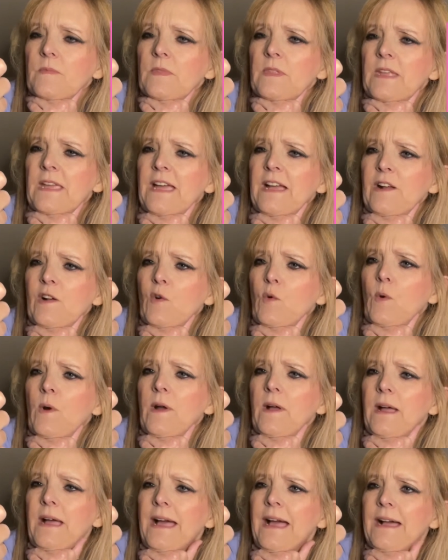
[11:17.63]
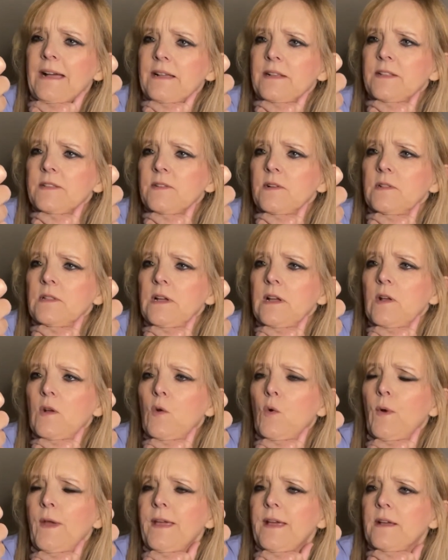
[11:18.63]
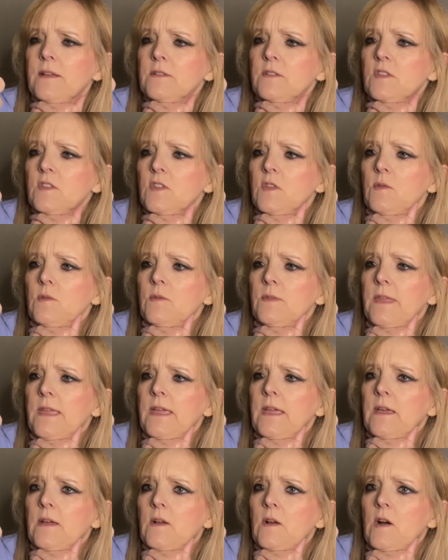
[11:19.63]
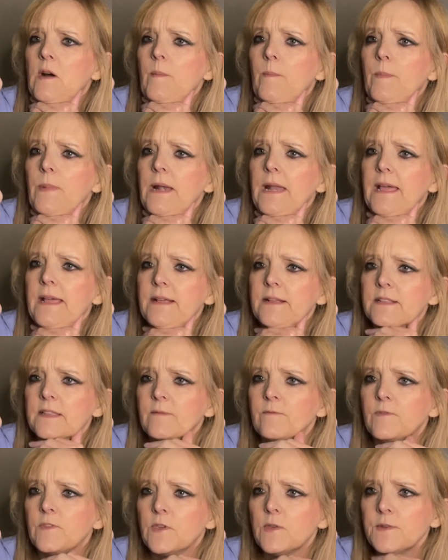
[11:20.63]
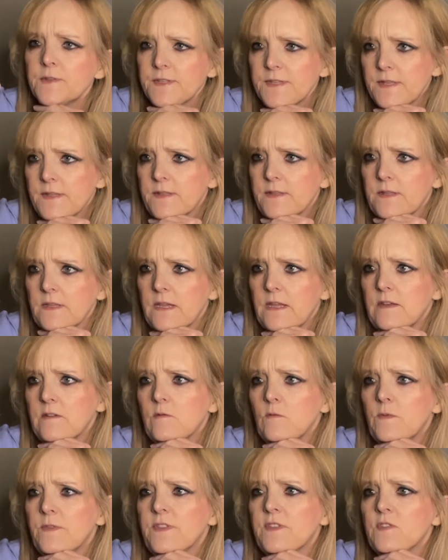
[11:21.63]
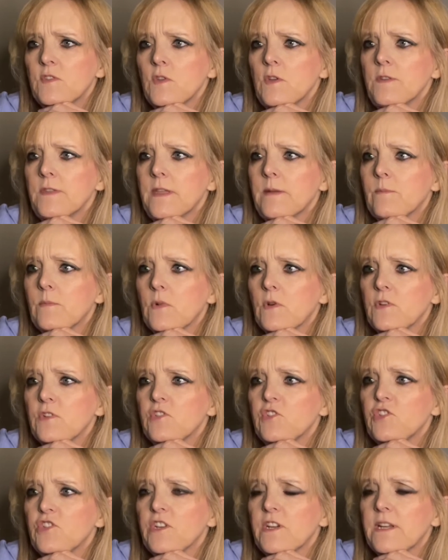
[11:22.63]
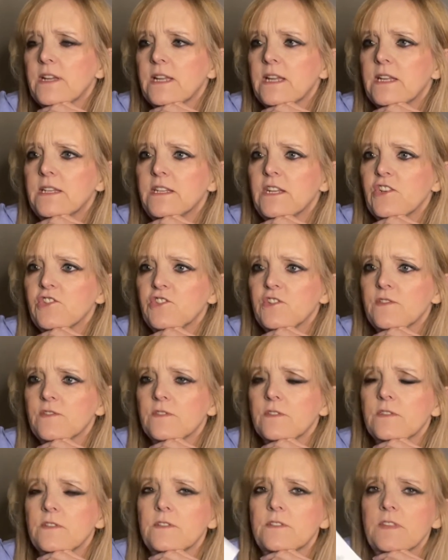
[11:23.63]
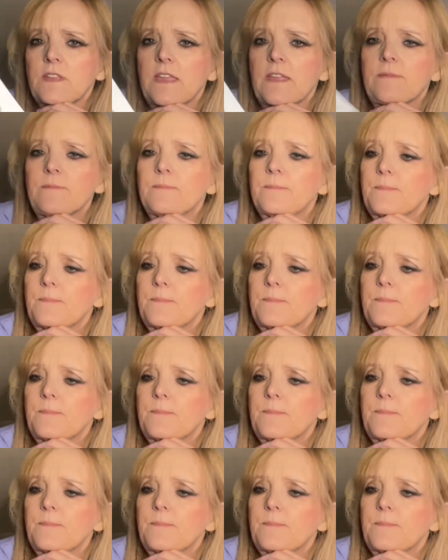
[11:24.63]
Aqua Axle and Quick Soothing Complex. Infuses skin with soothing moisture and conditions the skin.